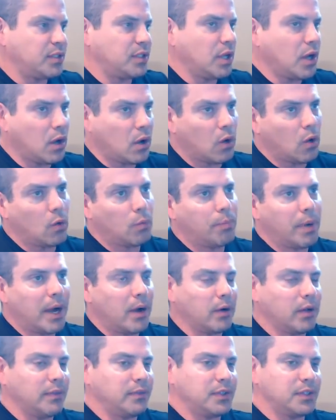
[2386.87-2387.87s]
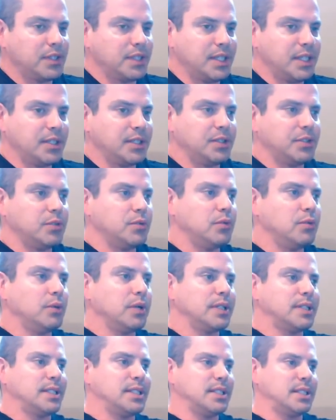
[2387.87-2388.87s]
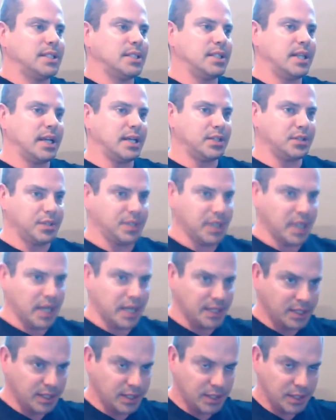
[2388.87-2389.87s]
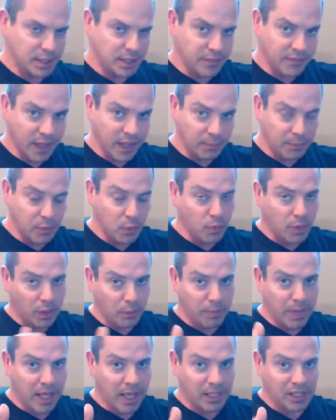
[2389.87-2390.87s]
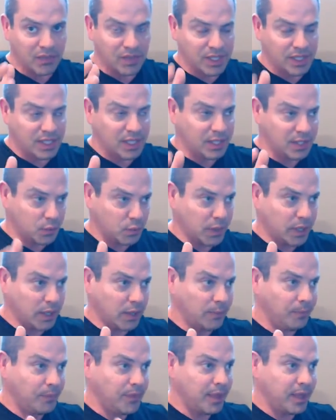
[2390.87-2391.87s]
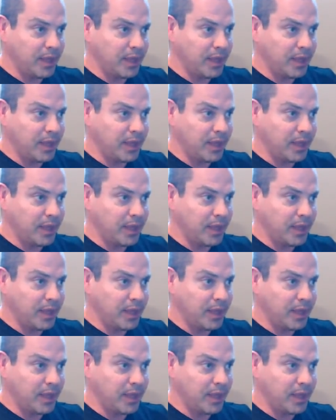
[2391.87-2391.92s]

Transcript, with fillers: No, powerlifters need to do assistant exercises to develop a well balanced physique as well.